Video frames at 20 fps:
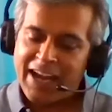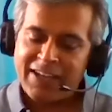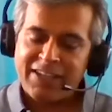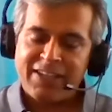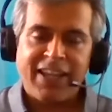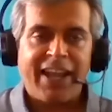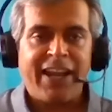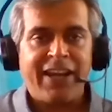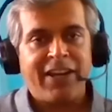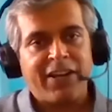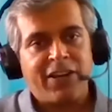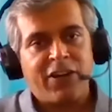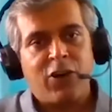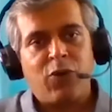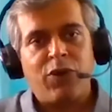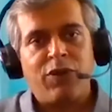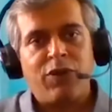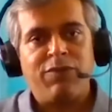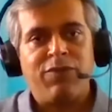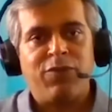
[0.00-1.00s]
and then
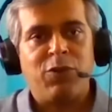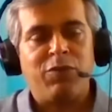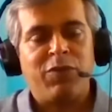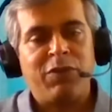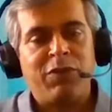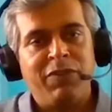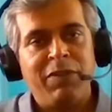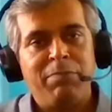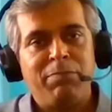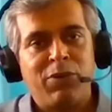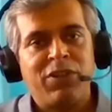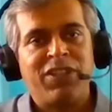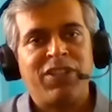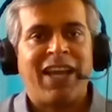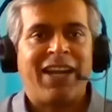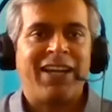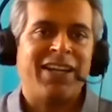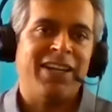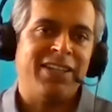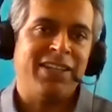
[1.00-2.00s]
going forward, we put
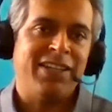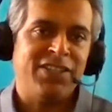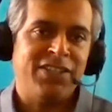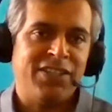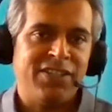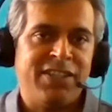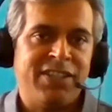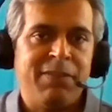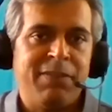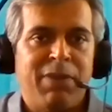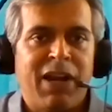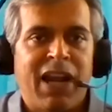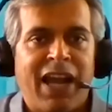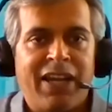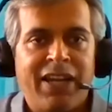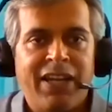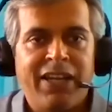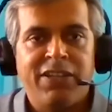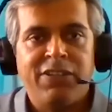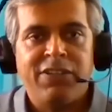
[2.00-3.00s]
that contingency
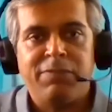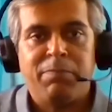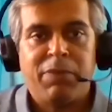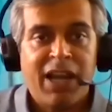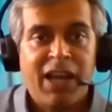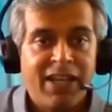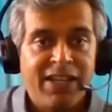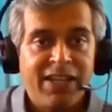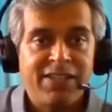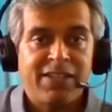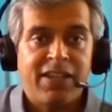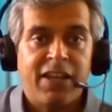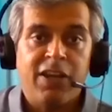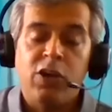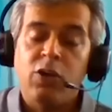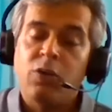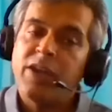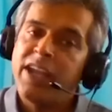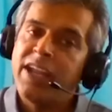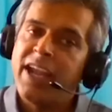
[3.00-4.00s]
plan into place,
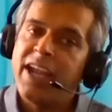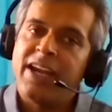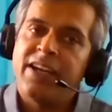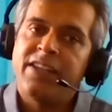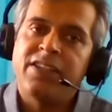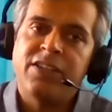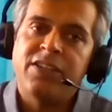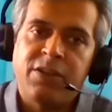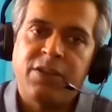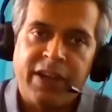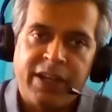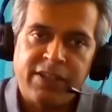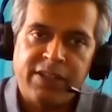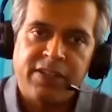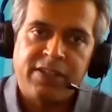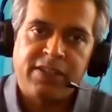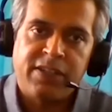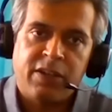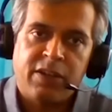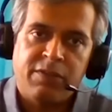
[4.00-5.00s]
looking at the
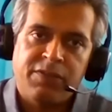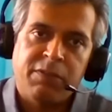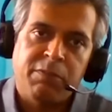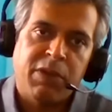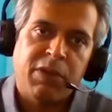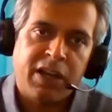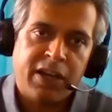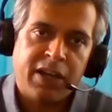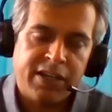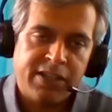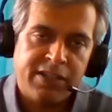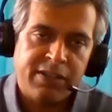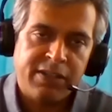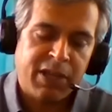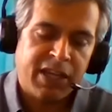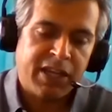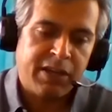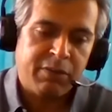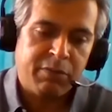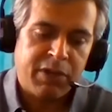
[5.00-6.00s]
trends of the market to
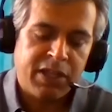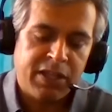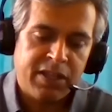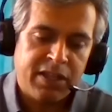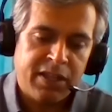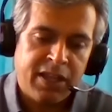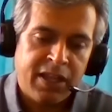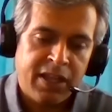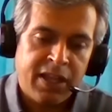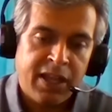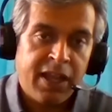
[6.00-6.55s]
begin with.